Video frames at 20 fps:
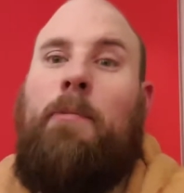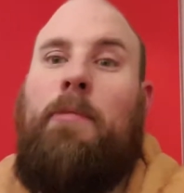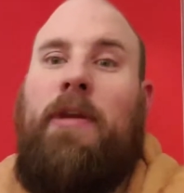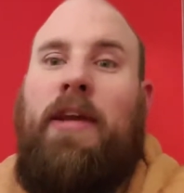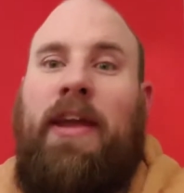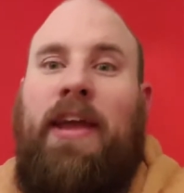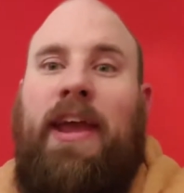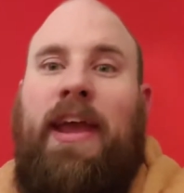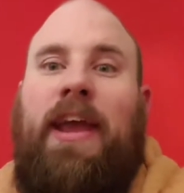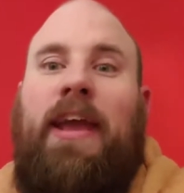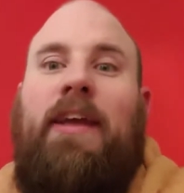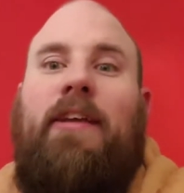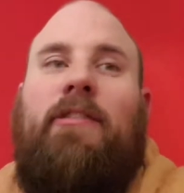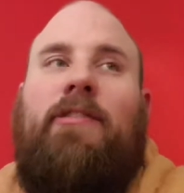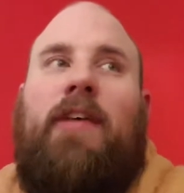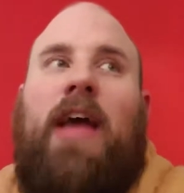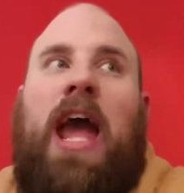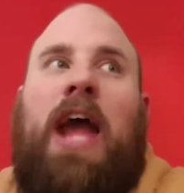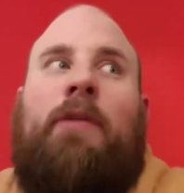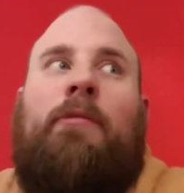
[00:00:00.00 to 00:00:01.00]
It
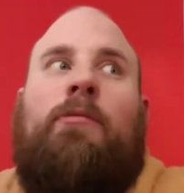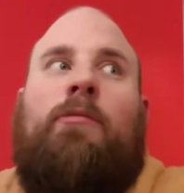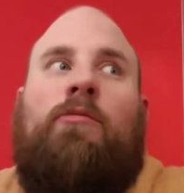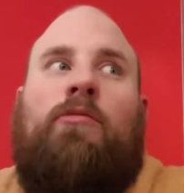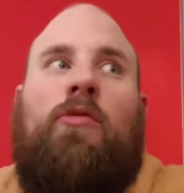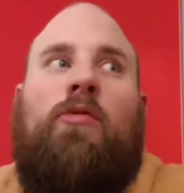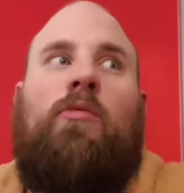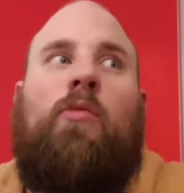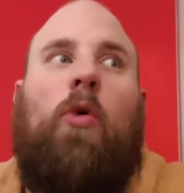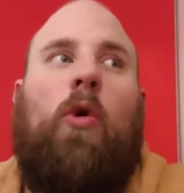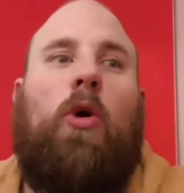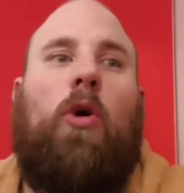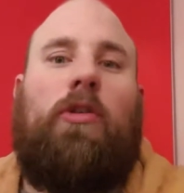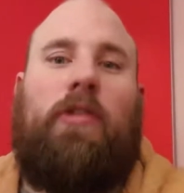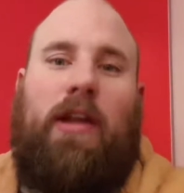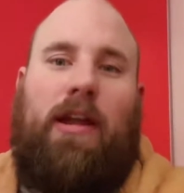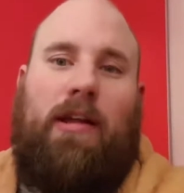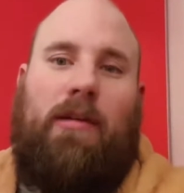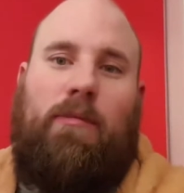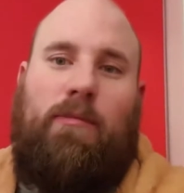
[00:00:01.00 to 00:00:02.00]
is a
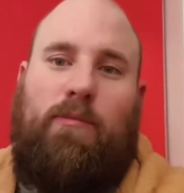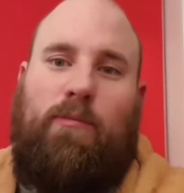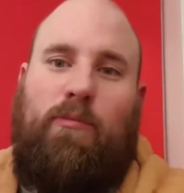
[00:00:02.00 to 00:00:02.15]
rewarding